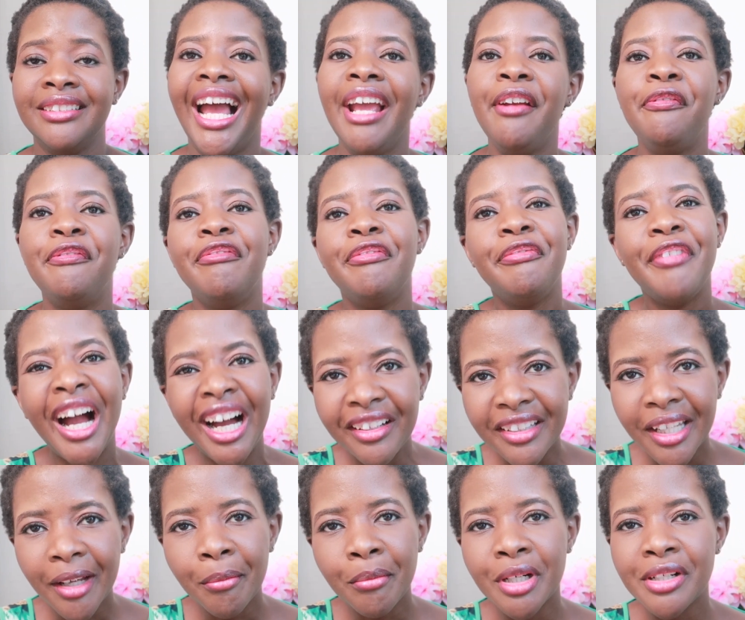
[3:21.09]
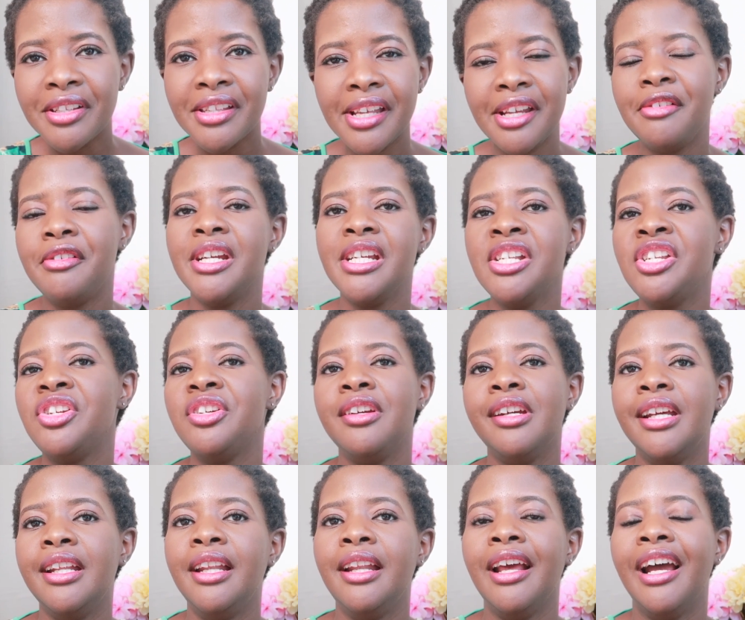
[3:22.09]
I found that most
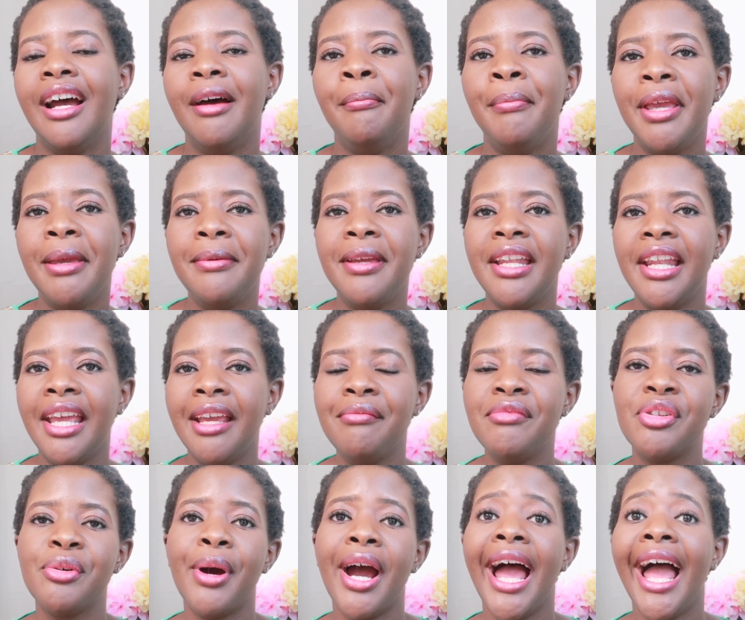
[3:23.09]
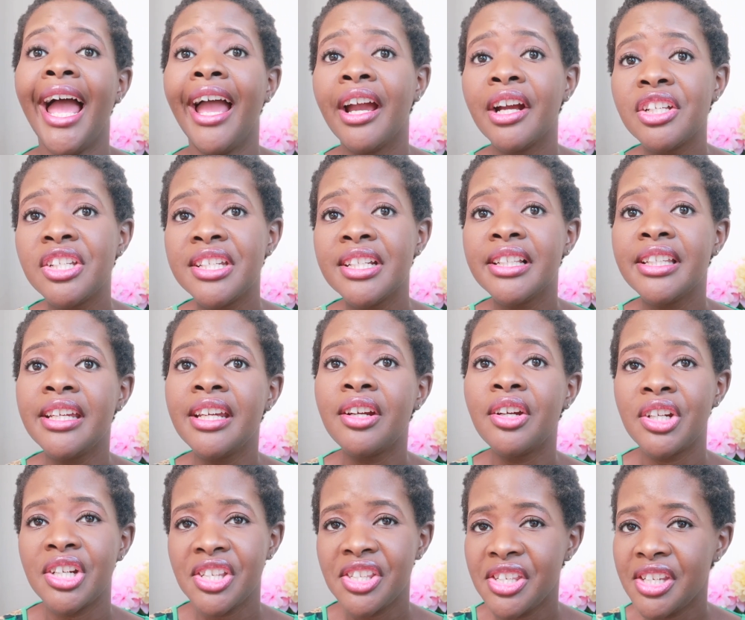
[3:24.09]
Eritrean baby names were actually
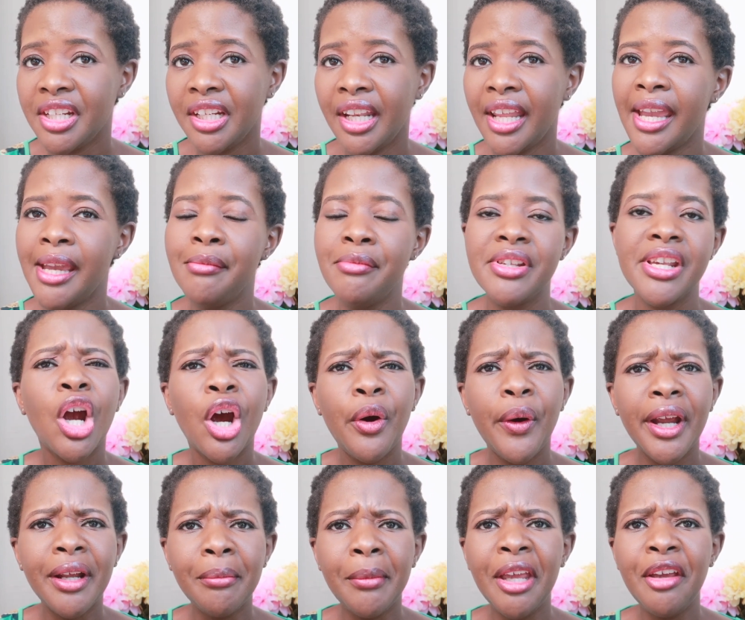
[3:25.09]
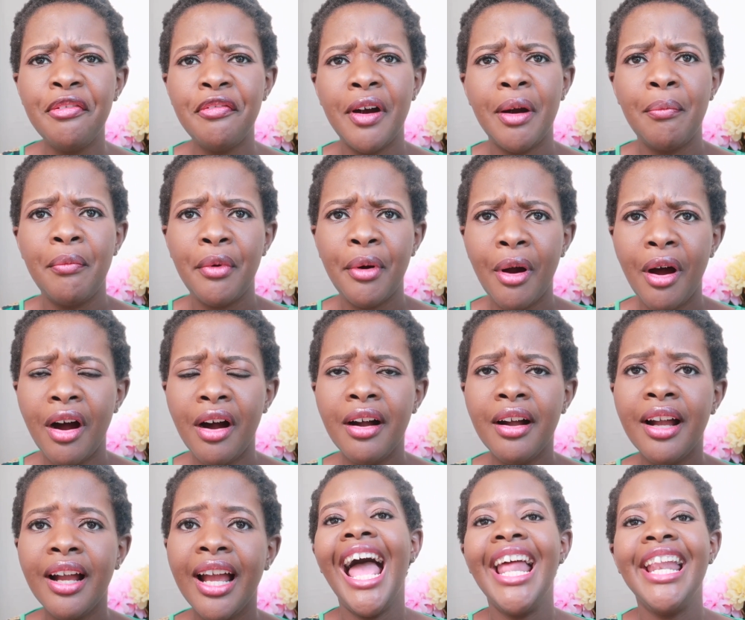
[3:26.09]
Christian names. Correct me if I'm
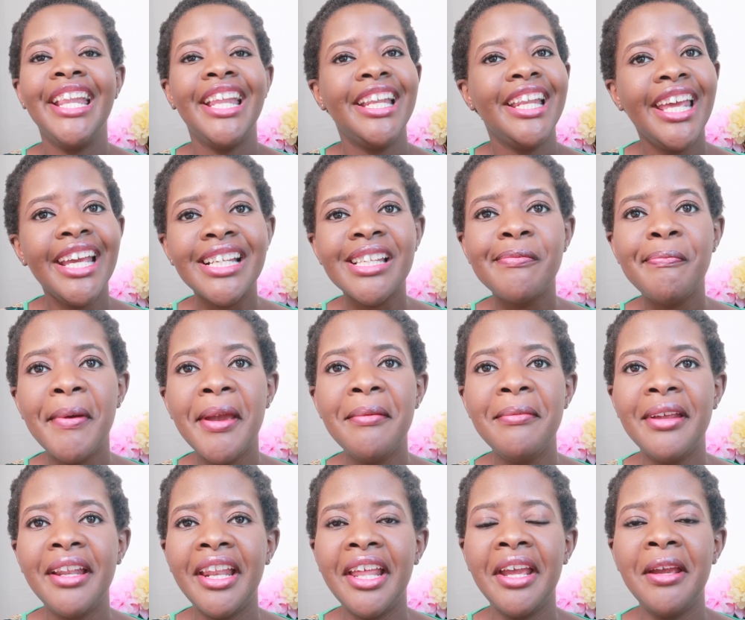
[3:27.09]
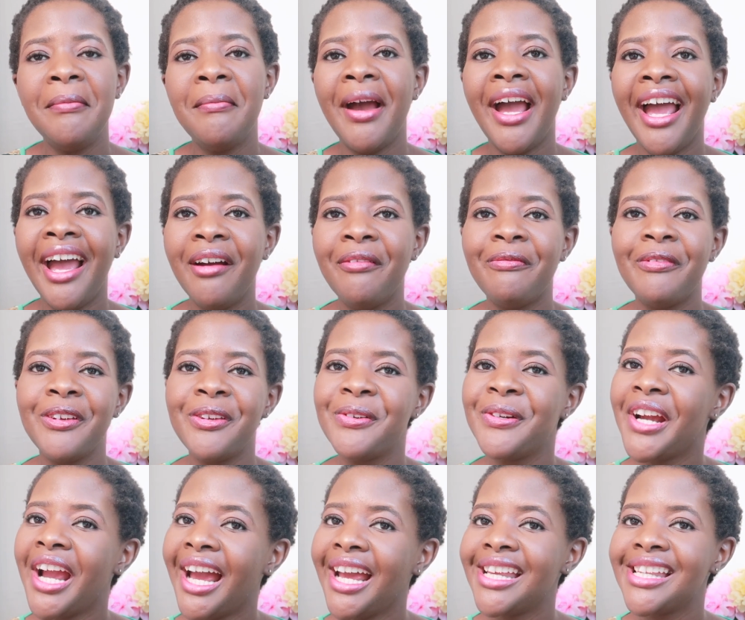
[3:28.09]
wrong. And the next baby name I have for you
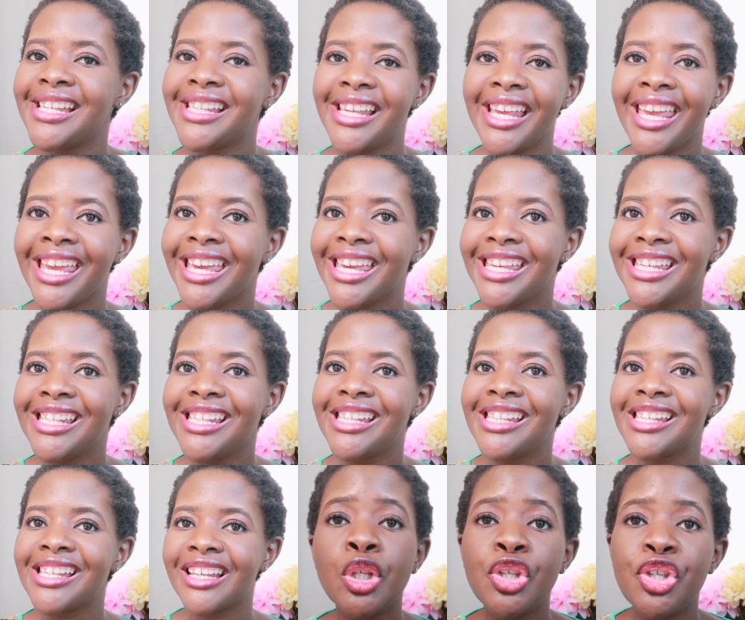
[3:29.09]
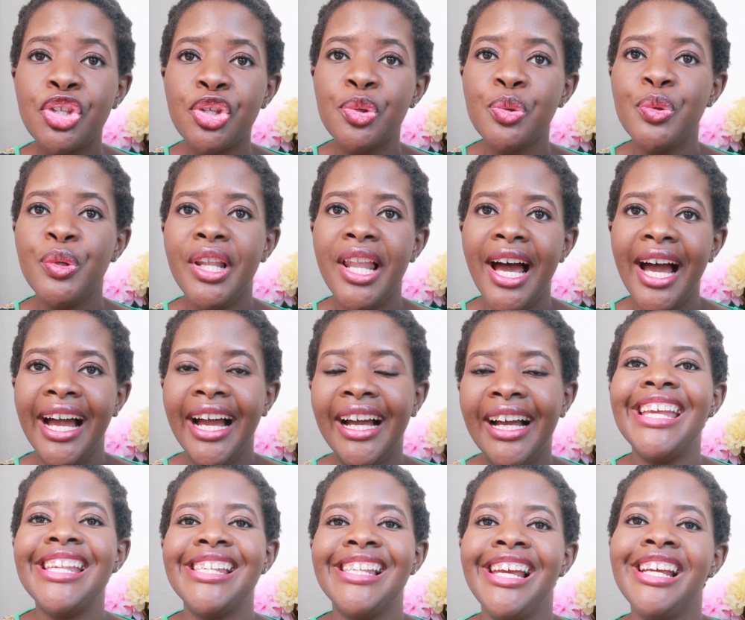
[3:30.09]
guys is Zula.
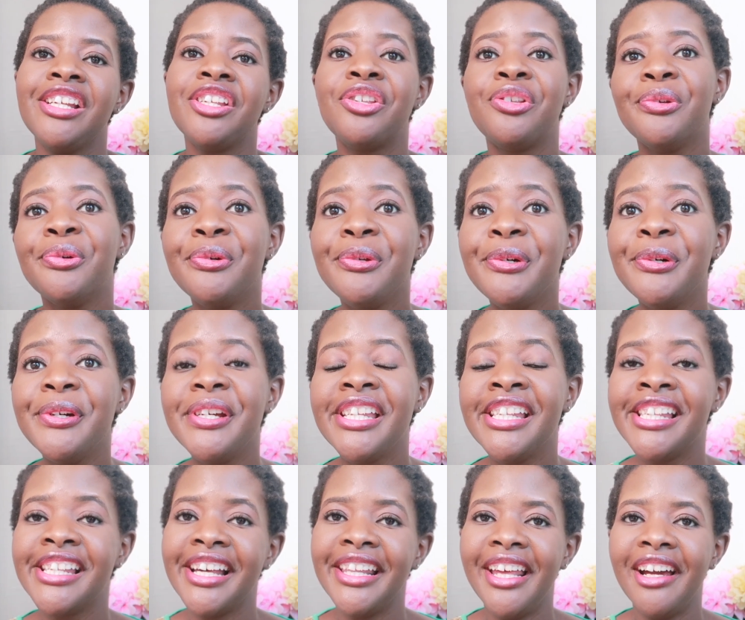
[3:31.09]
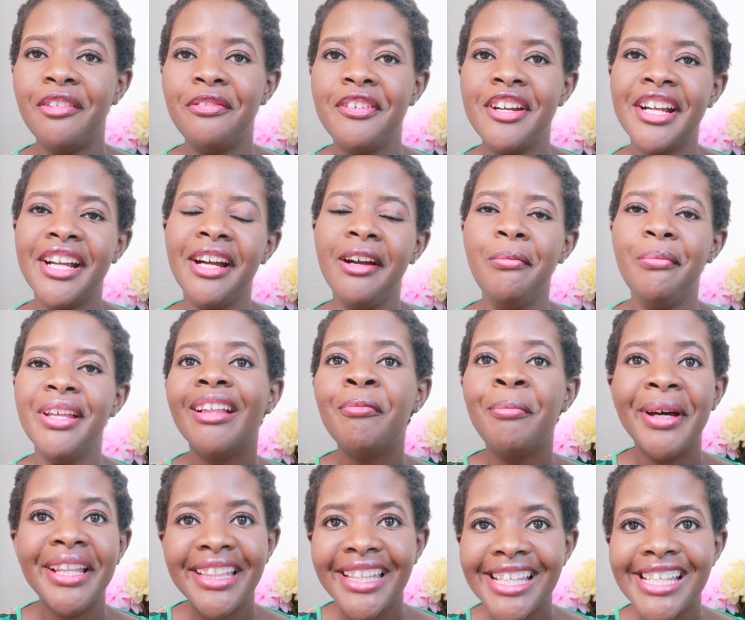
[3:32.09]
It's like Zulu in South Africa,
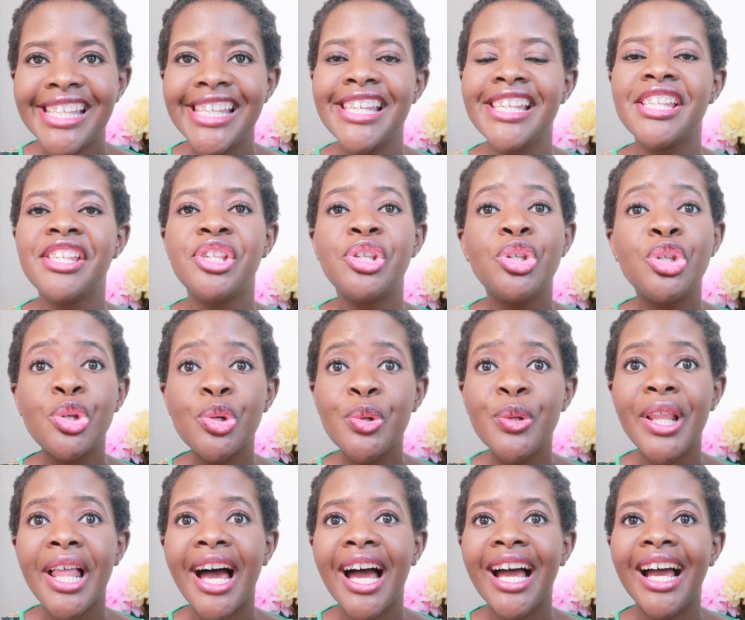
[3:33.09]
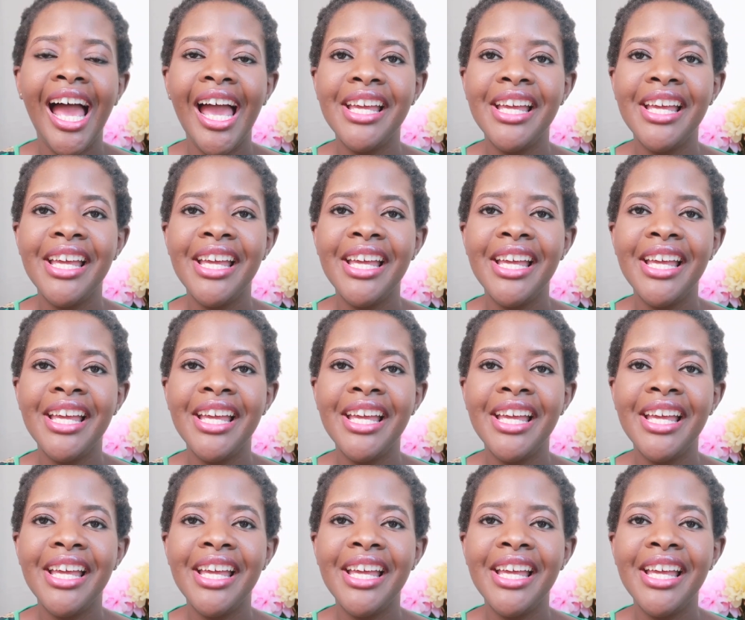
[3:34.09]
but this is Zula.